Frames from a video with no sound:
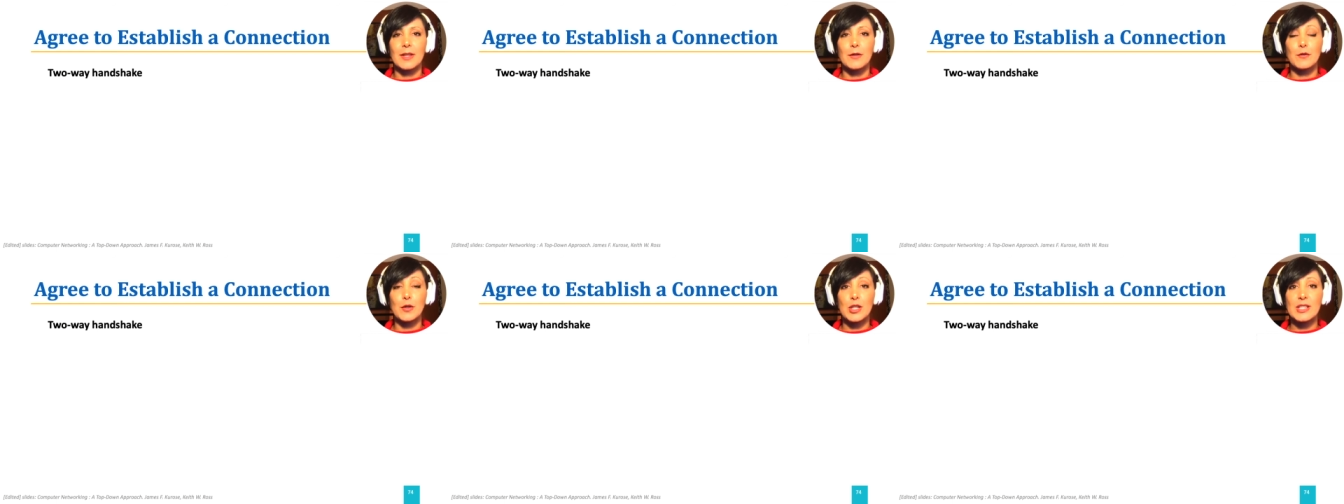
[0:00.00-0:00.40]

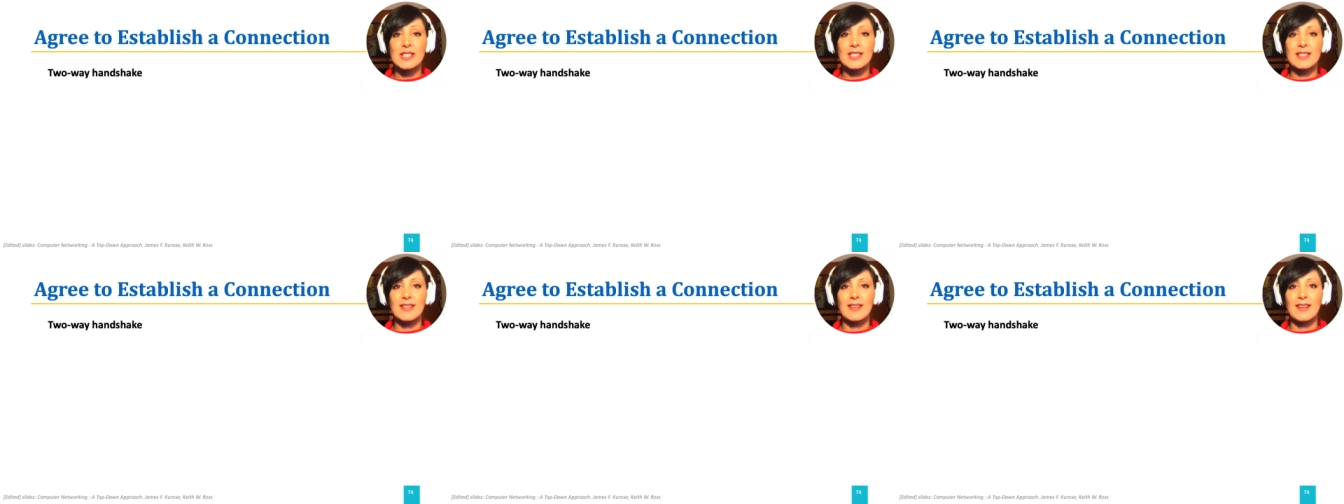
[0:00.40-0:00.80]

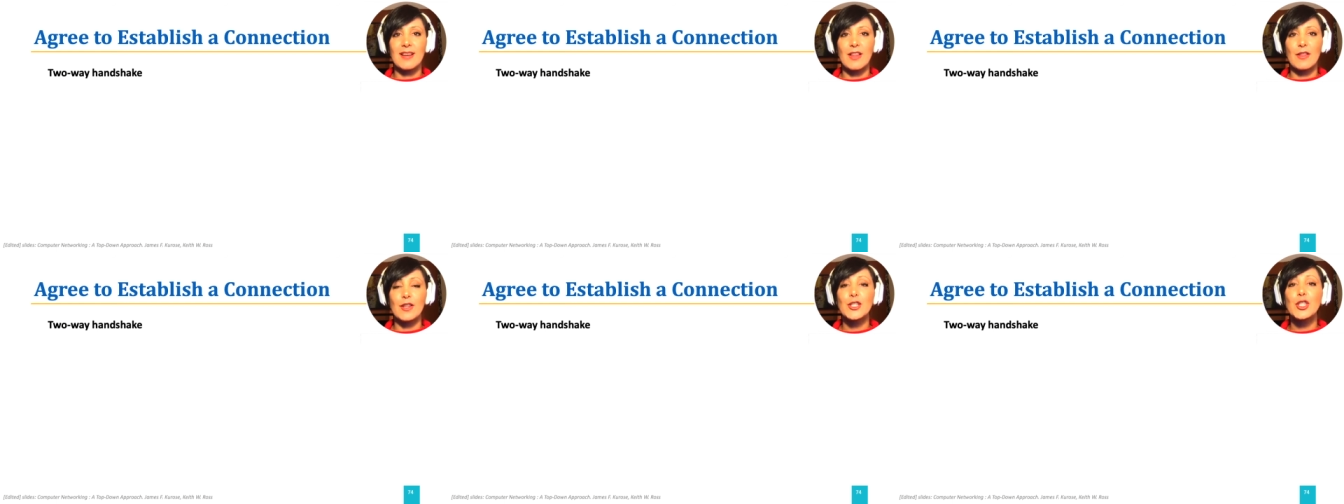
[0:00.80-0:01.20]
First,
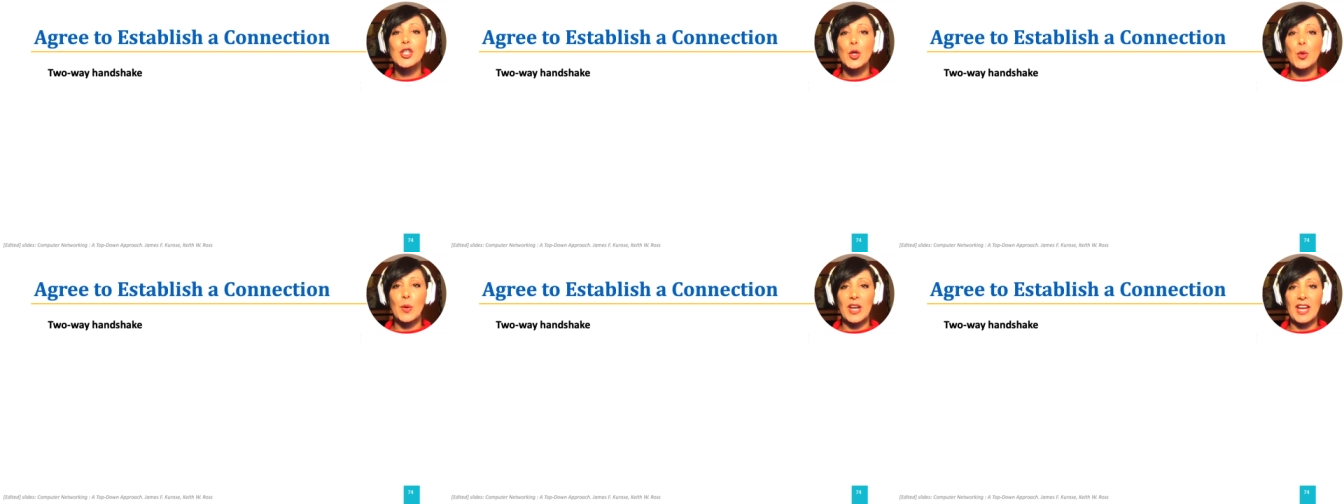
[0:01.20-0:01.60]
the
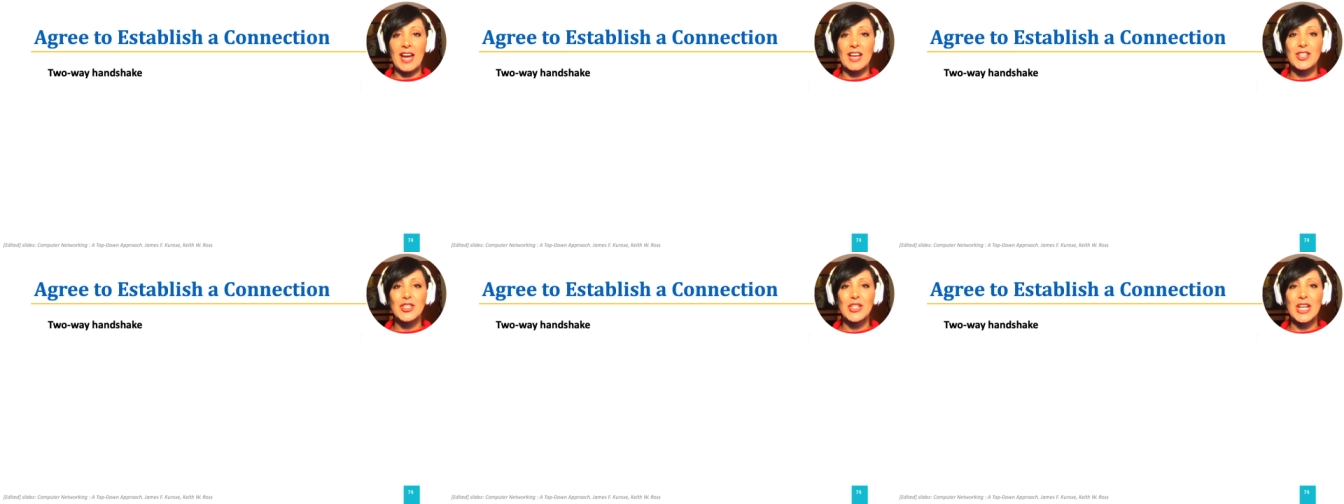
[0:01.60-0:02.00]
two-way
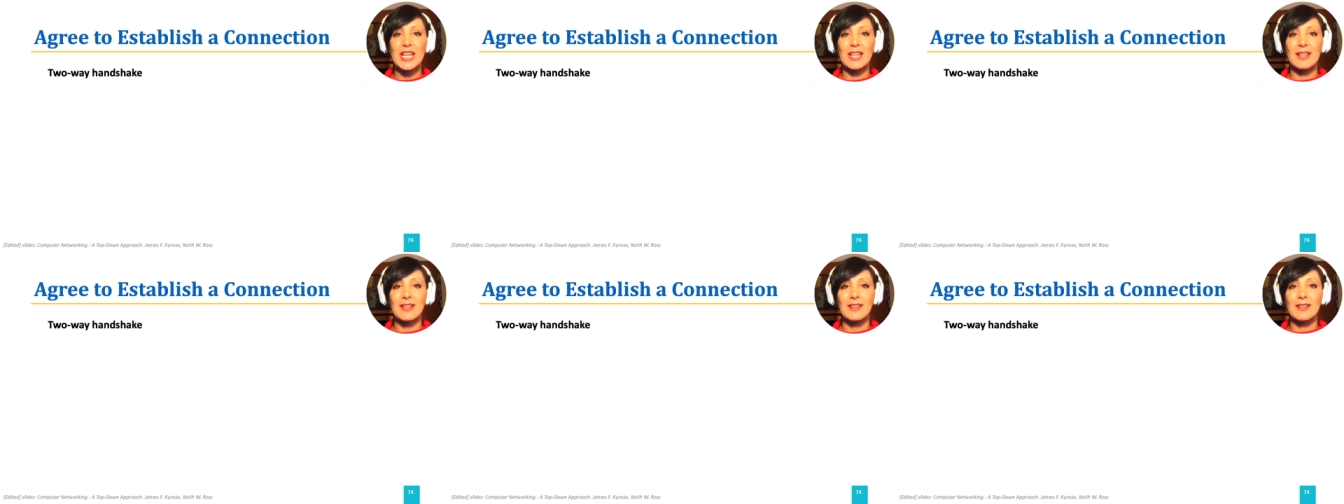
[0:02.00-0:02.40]

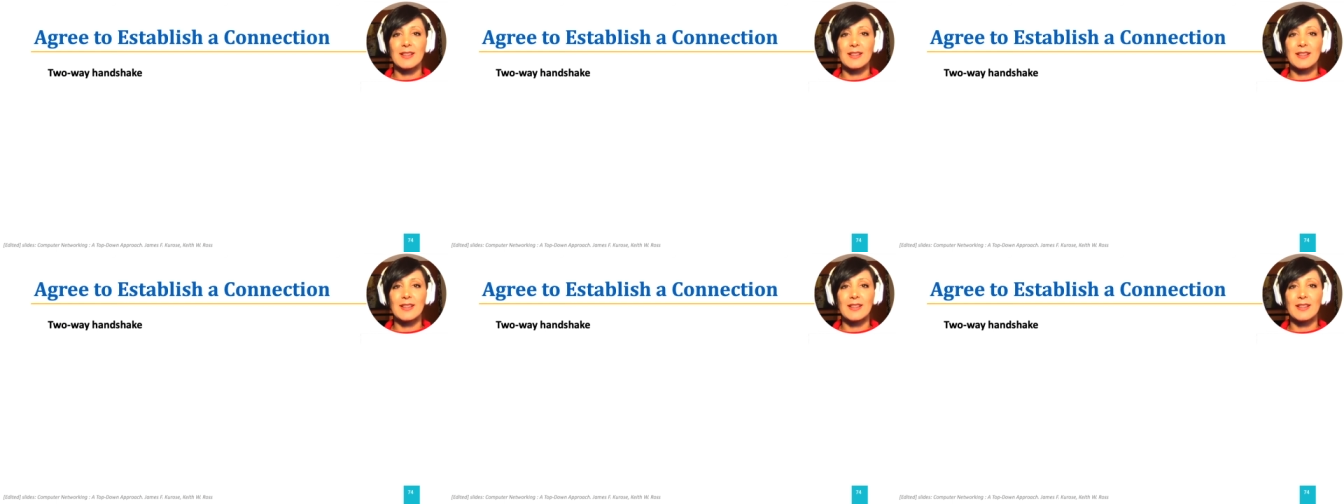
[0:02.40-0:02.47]
handshake,